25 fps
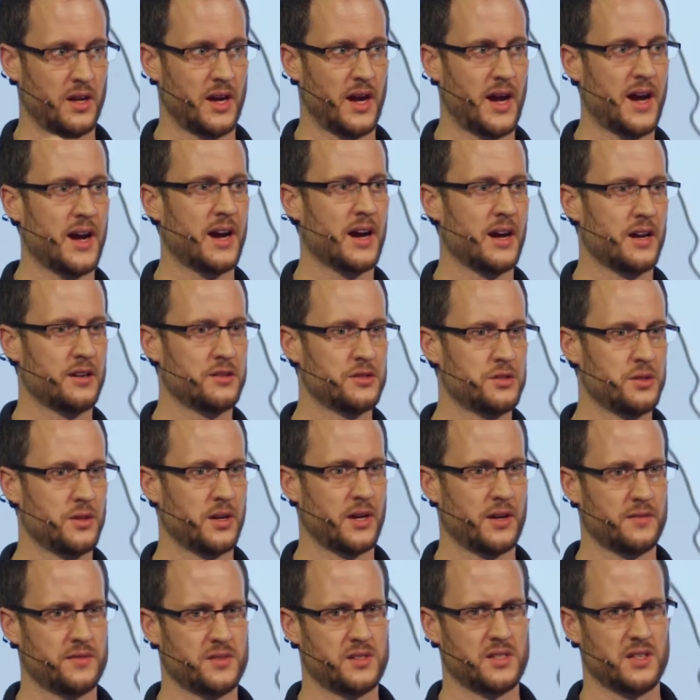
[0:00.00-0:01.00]
and you
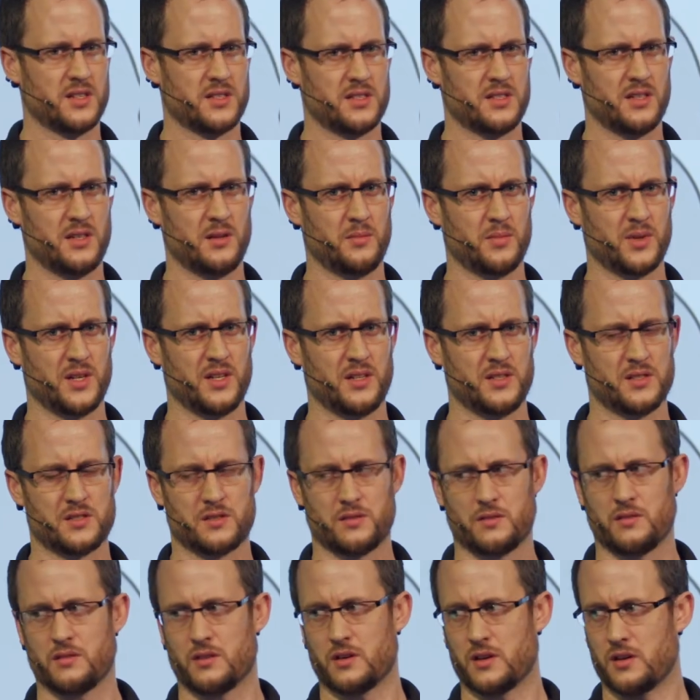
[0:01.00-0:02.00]
have 6
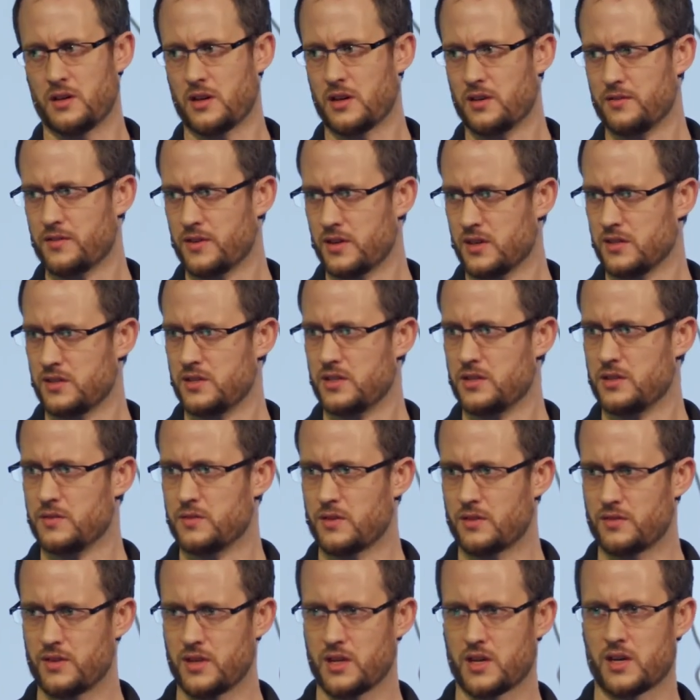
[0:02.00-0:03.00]
dBs advantage of
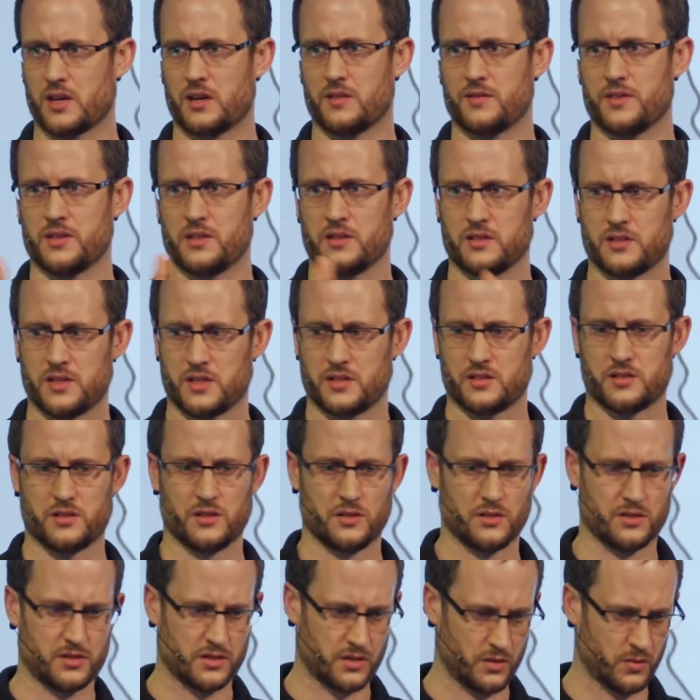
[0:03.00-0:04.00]
every halving the
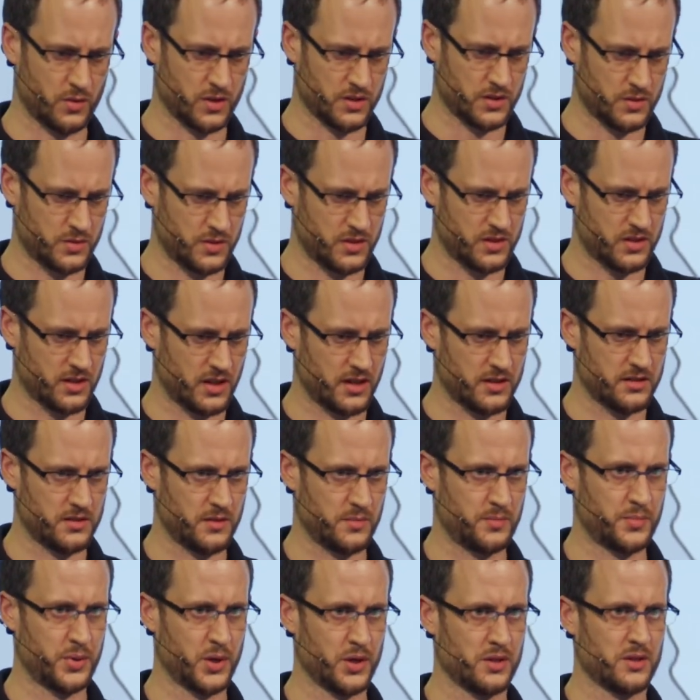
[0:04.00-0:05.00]
distance. So once we start to
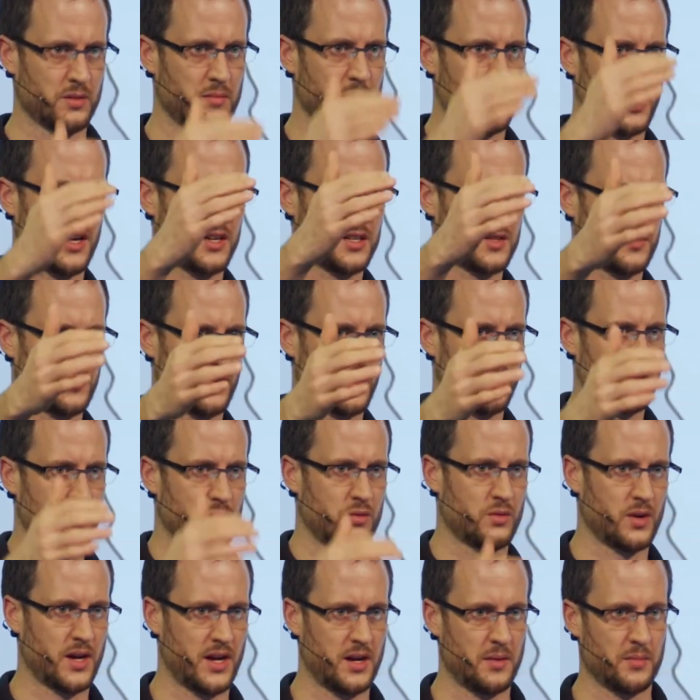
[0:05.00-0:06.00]
put the mics further
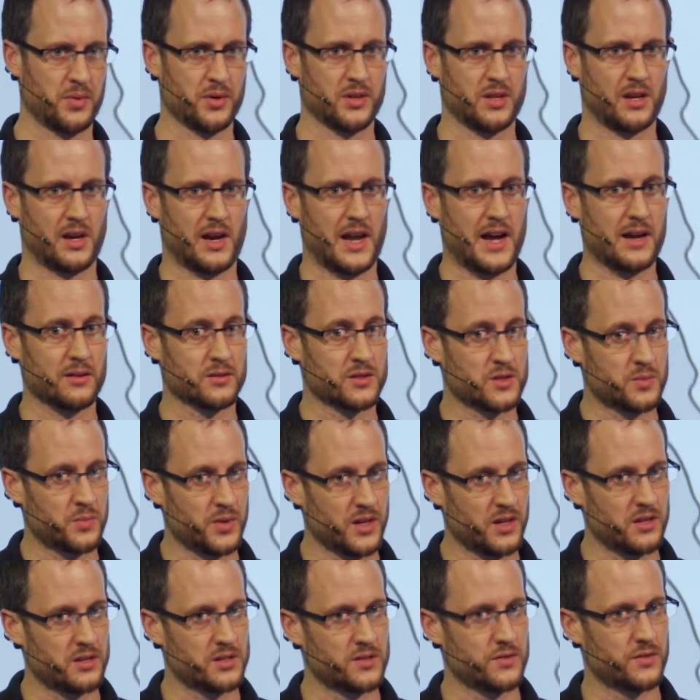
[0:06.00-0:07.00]
away and put the
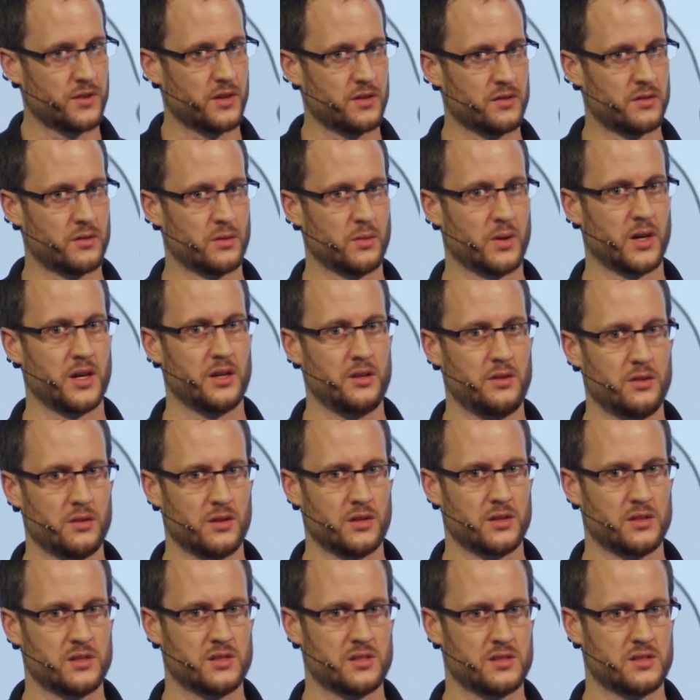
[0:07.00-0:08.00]
loudspeakers further away, you
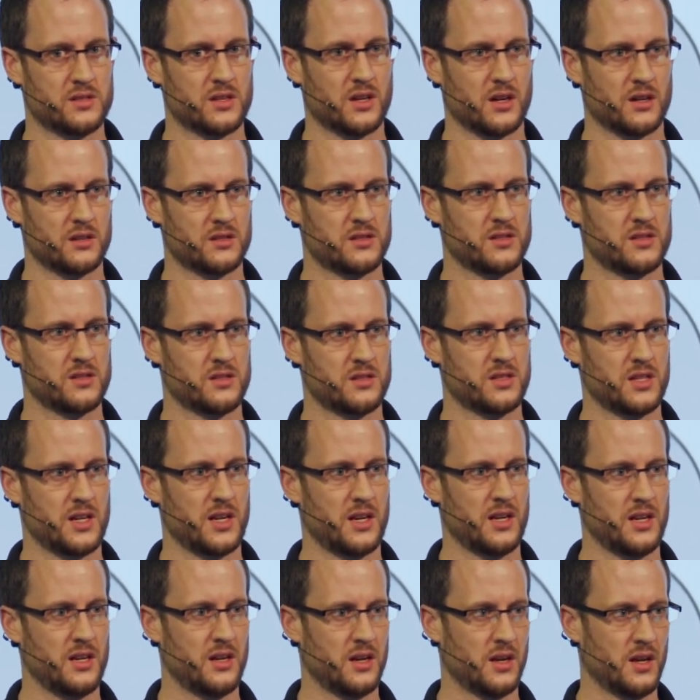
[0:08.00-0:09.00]
can start to
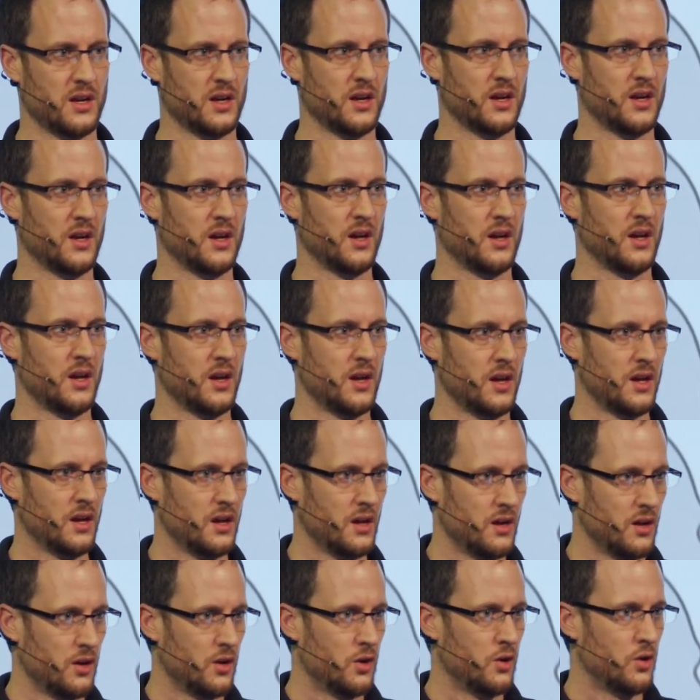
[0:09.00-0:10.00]
see
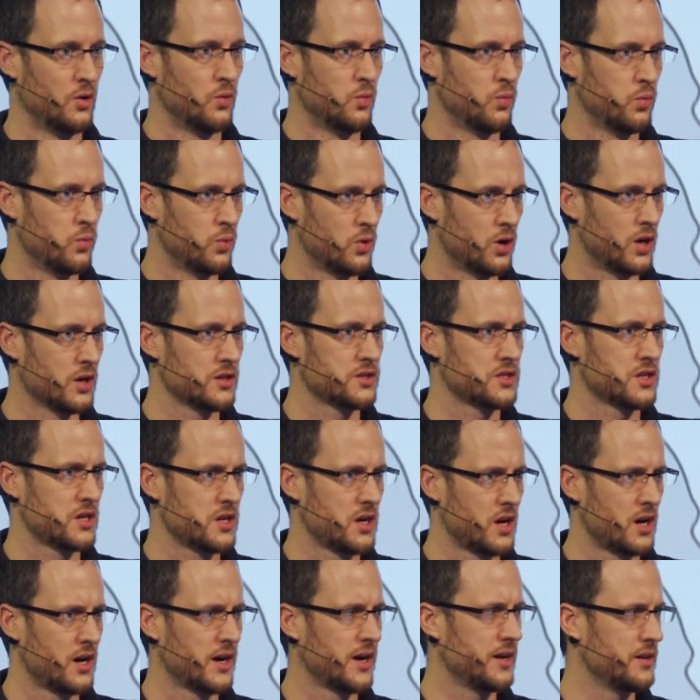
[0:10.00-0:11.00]
what
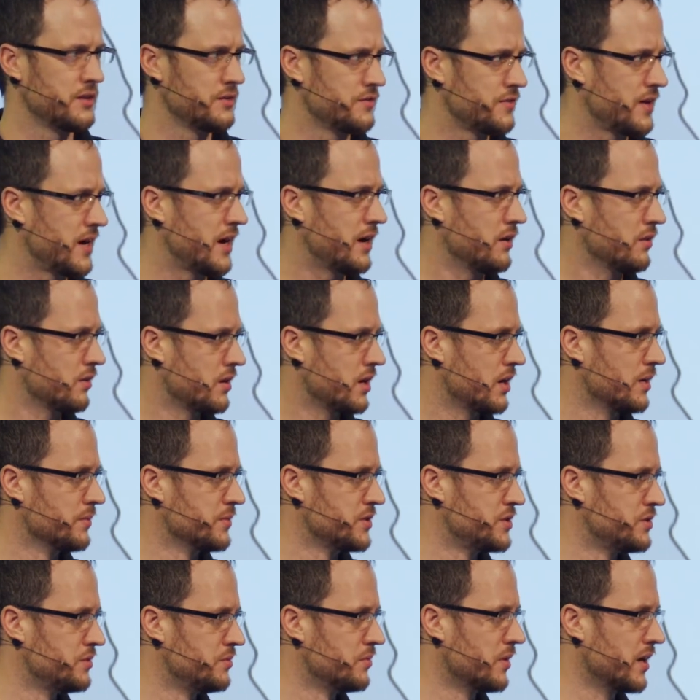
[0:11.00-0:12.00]
kind of
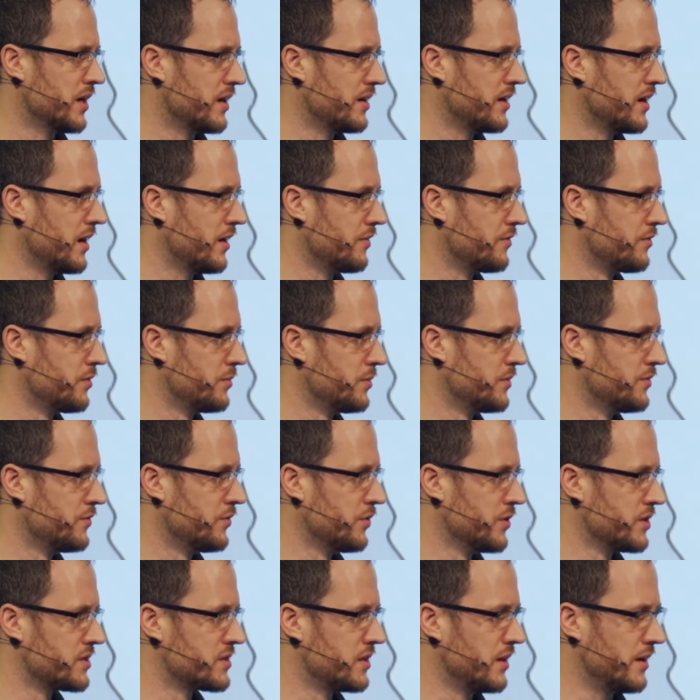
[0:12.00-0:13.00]
outcomes you might get from the
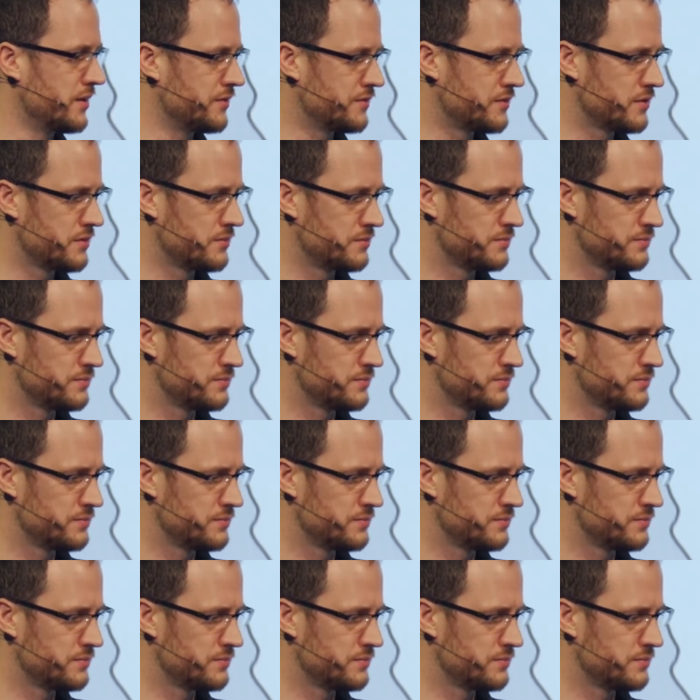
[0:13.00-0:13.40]
voice lift.